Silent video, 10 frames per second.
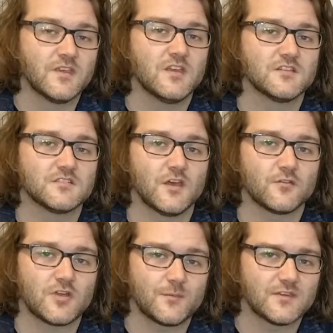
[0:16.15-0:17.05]
So
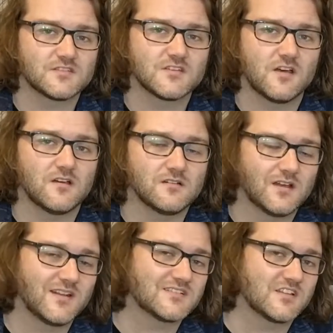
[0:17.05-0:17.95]
grab a guitar and
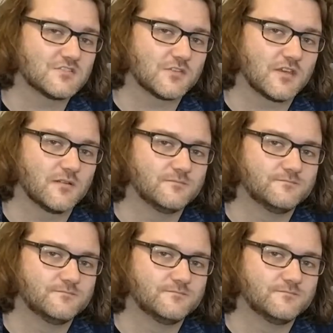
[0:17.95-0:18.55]
let's get stuck in.